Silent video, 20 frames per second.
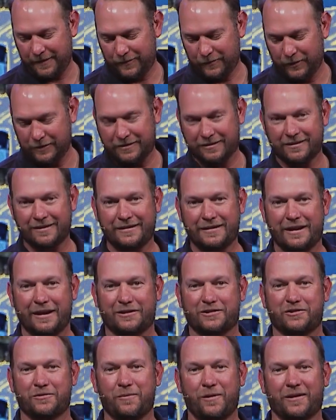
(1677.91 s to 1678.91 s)
what's the
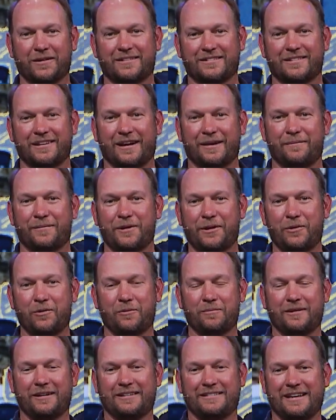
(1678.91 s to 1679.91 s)
next small step that you
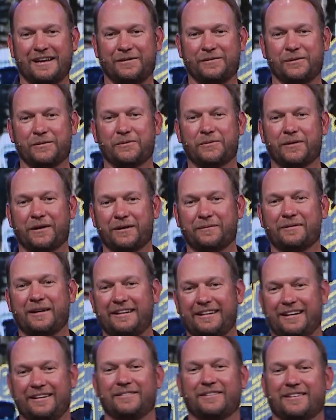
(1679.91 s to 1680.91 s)
want me to take with one of
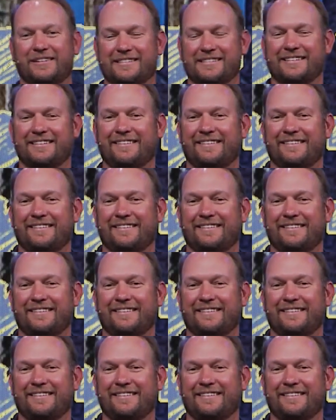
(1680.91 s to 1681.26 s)
my neighbors?